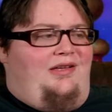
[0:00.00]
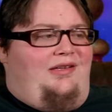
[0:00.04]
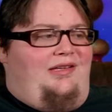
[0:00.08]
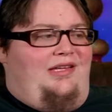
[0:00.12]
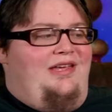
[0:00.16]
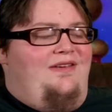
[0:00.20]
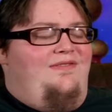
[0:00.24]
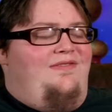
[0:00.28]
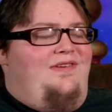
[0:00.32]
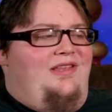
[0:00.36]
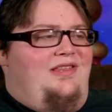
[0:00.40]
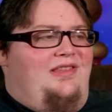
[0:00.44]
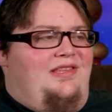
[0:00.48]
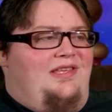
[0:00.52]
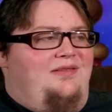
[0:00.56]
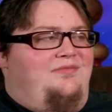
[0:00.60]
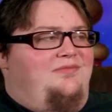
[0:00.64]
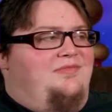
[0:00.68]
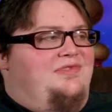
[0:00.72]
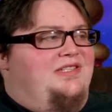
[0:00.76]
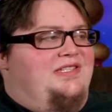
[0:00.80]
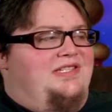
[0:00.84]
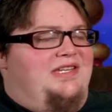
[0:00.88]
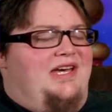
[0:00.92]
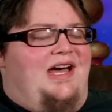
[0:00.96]
leaving
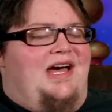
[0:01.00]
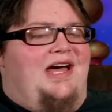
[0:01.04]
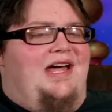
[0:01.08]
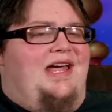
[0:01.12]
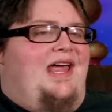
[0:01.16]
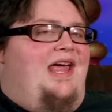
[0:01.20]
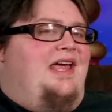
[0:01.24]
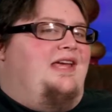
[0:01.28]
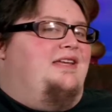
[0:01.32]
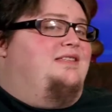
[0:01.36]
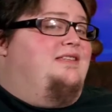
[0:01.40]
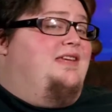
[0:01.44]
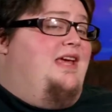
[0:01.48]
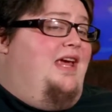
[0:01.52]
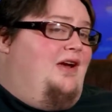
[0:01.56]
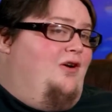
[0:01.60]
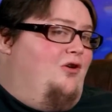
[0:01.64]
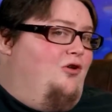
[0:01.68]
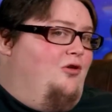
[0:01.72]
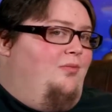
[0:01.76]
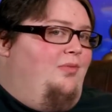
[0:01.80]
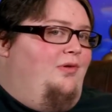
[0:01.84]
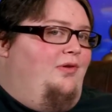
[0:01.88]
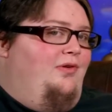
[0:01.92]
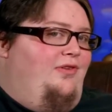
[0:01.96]
them to die a
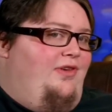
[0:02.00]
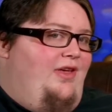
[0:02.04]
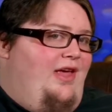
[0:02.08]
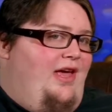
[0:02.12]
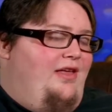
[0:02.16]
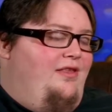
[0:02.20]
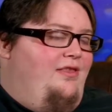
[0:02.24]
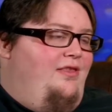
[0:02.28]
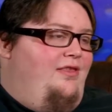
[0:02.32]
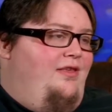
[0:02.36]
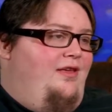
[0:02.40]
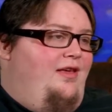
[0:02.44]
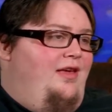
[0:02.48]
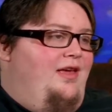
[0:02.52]
terrible death.